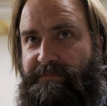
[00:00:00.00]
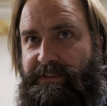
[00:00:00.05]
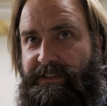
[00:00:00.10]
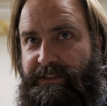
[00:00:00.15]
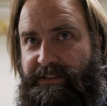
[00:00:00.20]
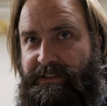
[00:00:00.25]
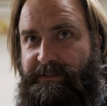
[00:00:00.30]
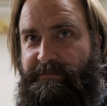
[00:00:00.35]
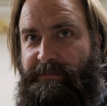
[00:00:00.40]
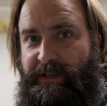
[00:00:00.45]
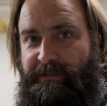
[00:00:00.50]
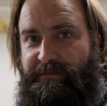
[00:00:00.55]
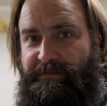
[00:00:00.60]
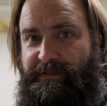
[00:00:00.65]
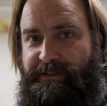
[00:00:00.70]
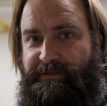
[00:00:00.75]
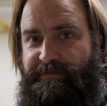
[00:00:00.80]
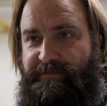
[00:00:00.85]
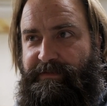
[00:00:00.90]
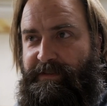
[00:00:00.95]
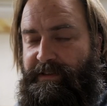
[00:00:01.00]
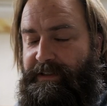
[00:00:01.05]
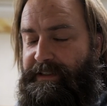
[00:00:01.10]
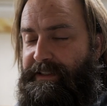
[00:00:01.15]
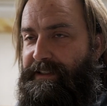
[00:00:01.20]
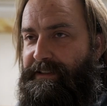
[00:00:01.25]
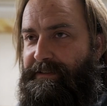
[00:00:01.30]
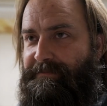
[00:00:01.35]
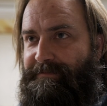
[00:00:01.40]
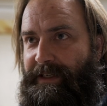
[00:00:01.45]
this is my first
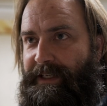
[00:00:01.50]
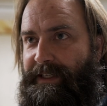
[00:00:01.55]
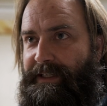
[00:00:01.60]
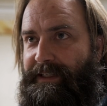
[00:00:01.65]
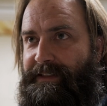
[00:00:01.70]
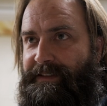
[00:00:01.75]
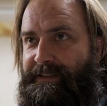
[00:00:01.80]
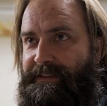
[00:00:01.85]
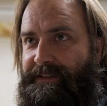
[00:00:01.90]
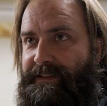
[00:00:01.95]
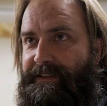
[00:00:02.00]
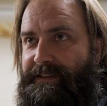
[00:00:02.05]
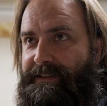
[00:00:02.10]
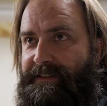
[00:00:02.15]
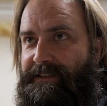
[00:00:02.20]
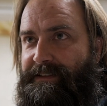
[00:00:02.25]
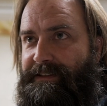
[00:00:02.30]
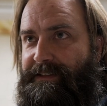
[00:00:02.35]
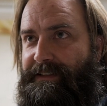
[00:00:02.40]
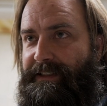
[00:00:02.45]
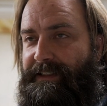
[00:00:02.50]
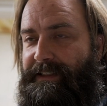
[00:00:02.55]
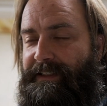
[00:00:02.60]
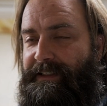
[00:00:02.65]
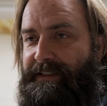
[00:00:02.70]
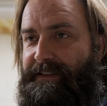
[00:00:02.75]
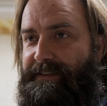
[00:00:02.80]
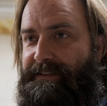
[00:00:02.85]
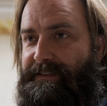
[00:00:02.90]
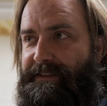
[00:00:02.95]
40, and man,
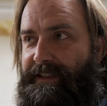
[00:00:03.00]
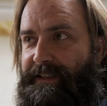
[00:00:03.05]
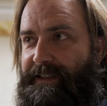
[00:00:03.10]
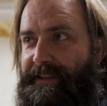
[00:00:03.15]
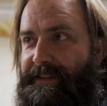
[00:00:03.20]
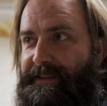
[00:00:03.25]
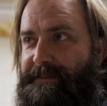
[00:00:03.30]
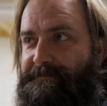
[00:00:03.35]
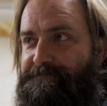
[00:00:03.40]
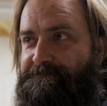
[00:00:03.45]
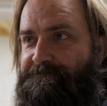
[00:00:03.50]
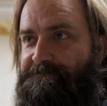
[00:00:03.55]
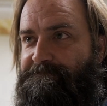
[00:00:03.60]
it's uh,